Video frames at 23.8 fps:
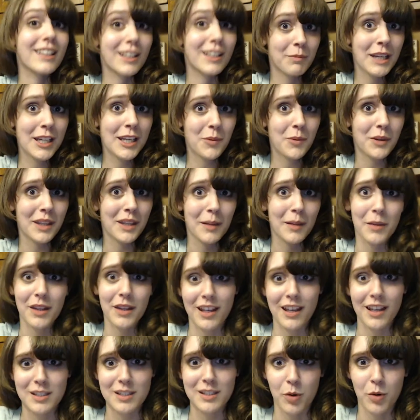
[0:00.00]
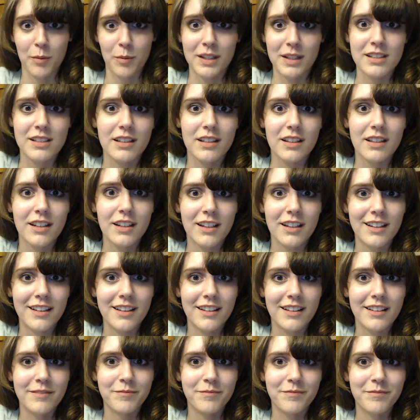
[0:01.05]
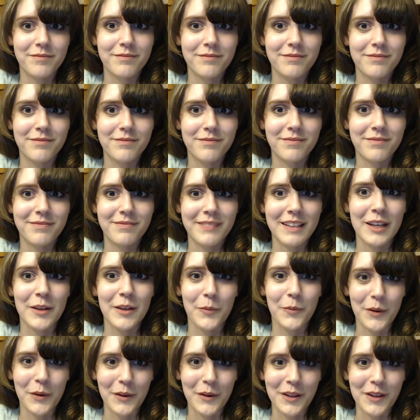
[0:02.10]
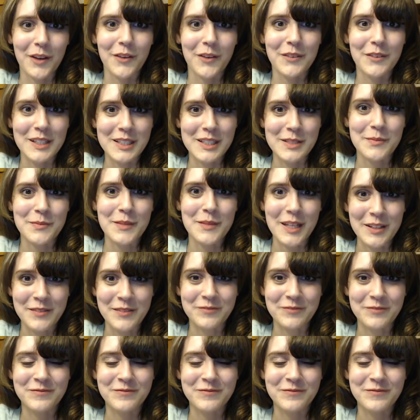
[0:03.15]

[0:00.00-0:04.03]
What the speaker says: compete with him in that department. It will not reach me.